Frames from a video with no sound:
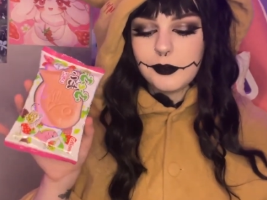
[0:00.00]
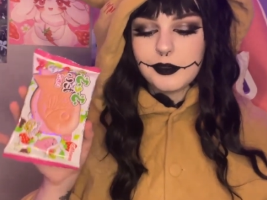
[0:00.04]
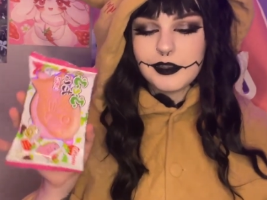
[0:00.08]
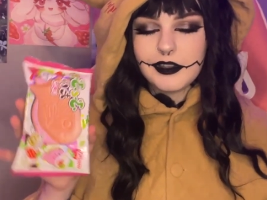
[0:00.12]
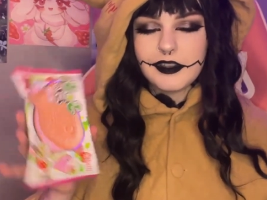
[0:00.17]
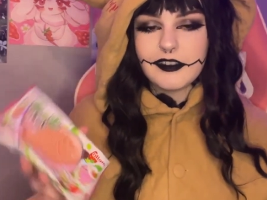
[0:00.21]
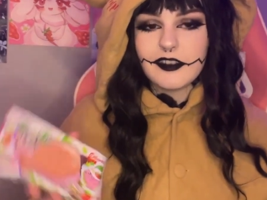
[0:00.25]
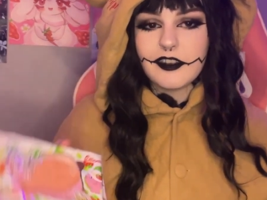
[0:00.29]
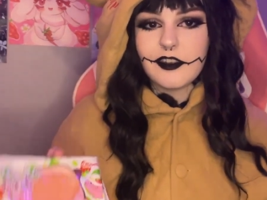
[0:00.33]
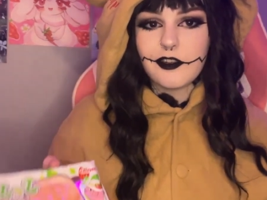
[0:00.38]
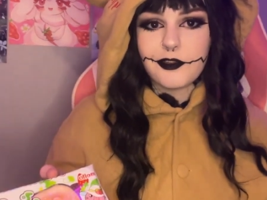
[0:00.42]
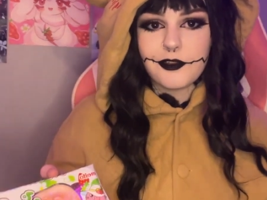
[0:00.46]
but
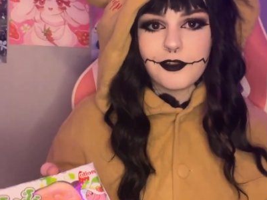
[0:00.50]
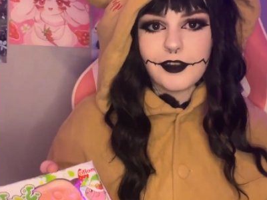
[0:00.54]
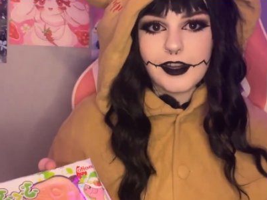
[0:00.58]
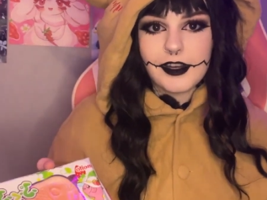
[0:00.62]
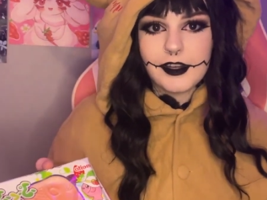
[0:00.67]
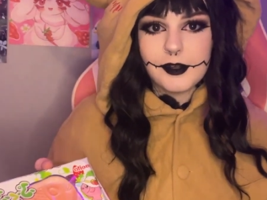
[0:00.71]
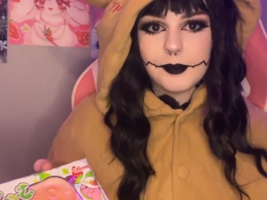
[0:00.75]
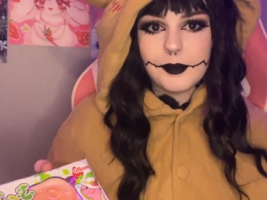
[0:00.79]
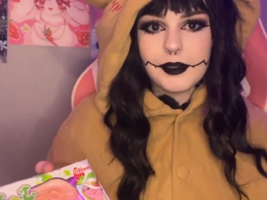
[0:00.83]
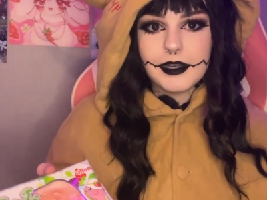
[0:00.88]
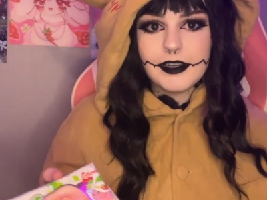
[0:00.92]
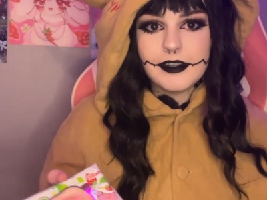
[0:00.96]
this is
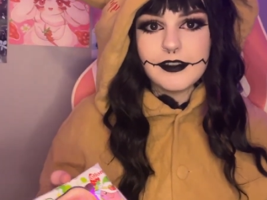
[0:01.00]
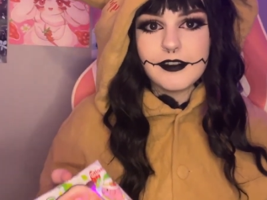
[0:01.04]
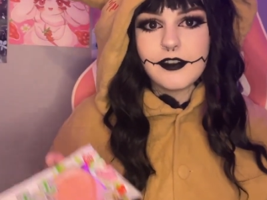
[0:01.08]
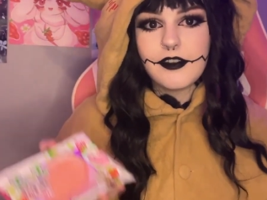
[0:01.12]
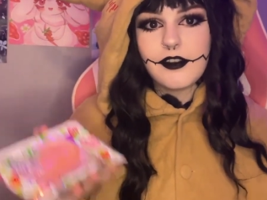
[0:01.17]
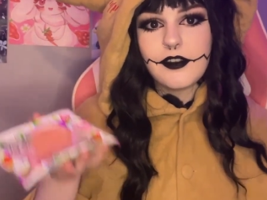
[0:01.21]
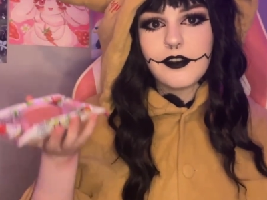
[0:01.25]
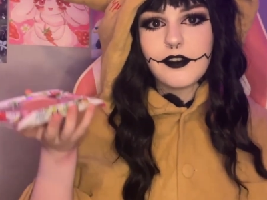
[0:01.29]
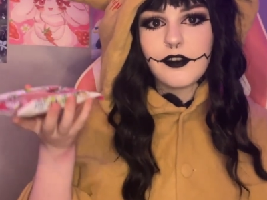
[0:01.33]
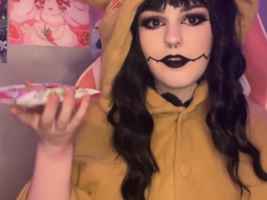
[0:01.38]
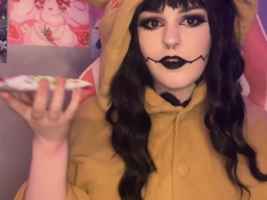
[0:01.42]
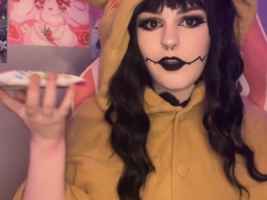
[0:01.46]

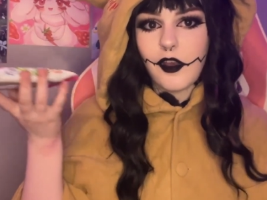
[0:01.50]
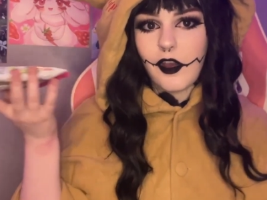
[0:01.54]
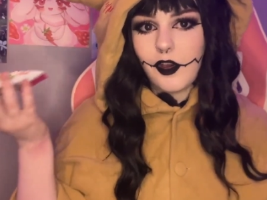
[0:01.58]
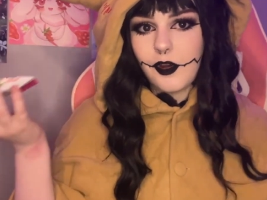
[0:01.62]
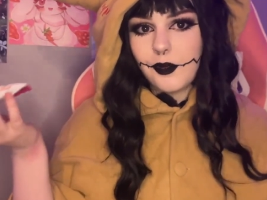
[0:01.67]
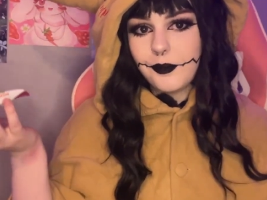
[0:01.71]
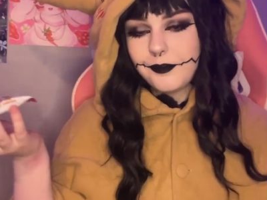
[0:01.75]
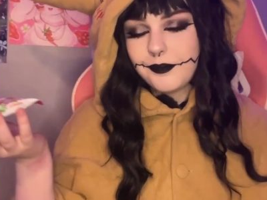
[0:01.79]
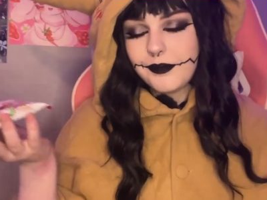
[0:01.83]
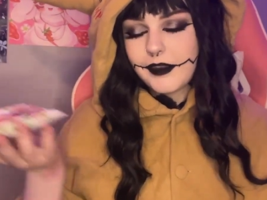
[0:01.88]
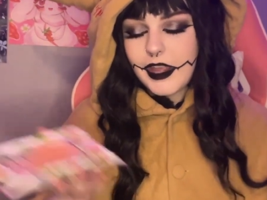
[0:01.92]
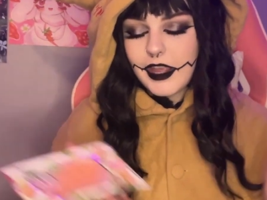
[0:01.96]
randomized,
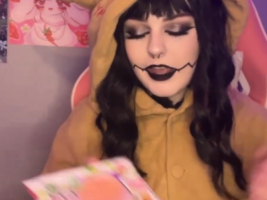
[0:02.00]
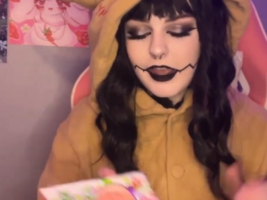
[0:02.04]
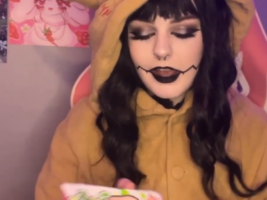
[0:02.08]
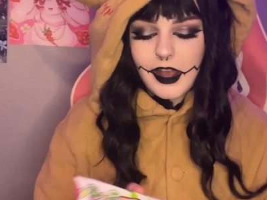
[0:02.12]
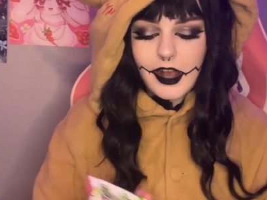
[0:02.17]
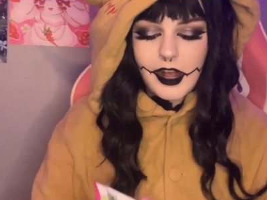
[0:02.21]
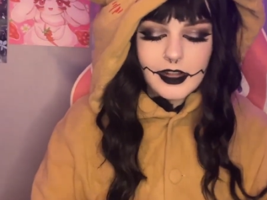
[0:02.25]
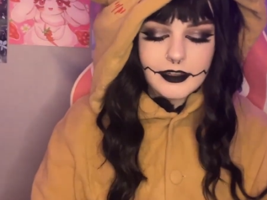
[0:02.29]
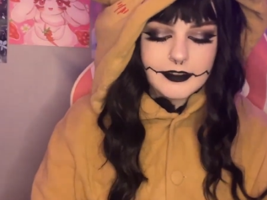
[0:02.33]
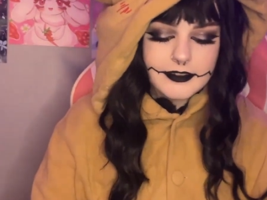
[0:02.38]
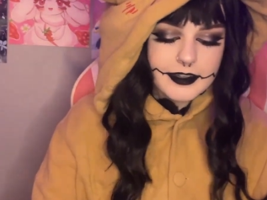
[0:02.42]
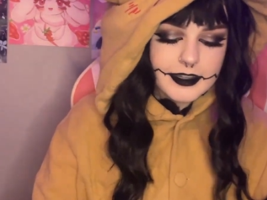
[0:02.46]
so
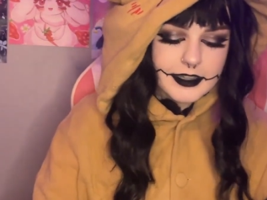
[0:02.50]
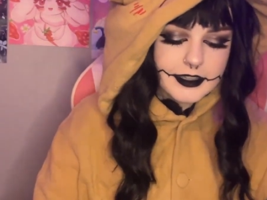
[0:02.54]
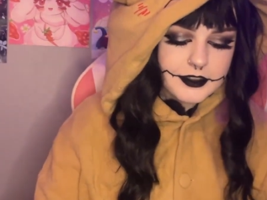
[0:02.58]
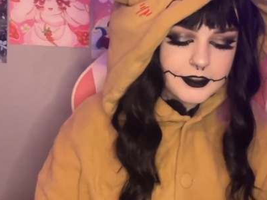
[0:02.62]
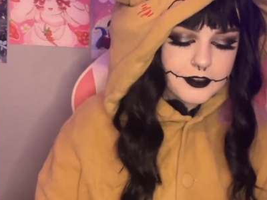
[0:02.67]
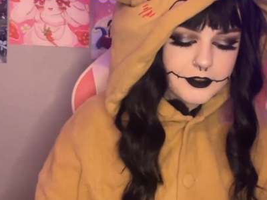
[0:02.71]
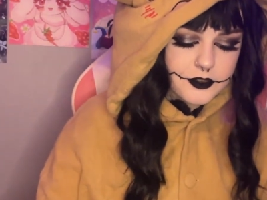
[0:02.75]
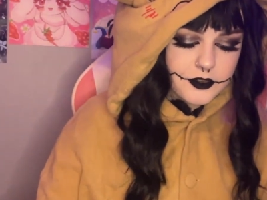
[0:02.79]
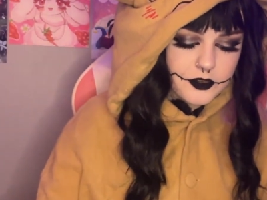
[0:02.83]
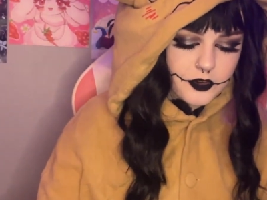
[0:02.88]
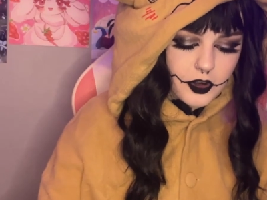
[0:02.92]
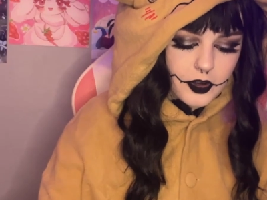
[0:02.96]
I'll take
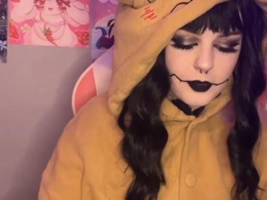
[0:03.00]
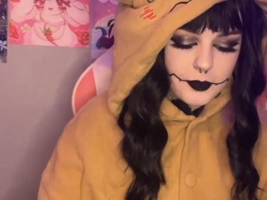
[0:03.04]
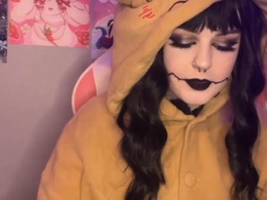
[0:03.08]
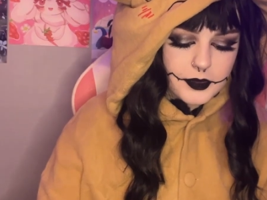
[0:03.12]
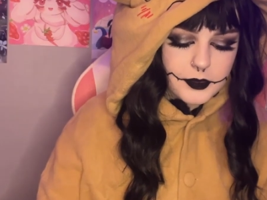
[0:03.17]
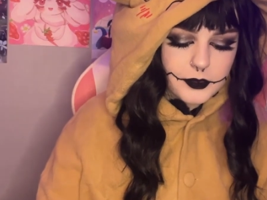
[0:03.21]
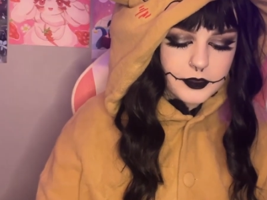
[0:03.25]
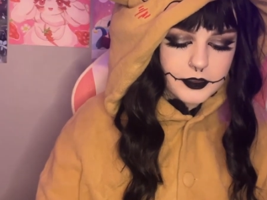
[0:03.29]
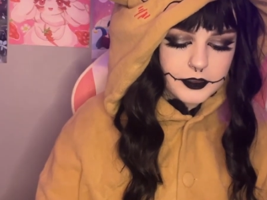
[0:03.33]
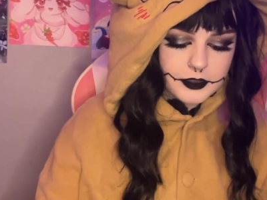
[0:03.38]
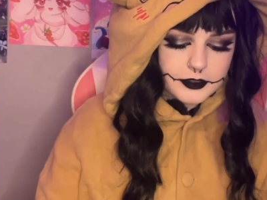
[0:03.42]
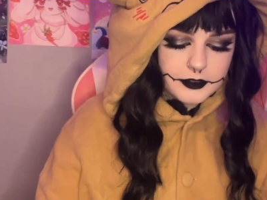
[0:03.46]
the strawberry
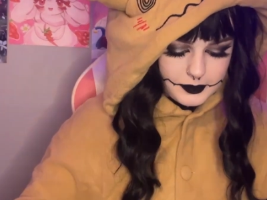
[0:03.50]
one.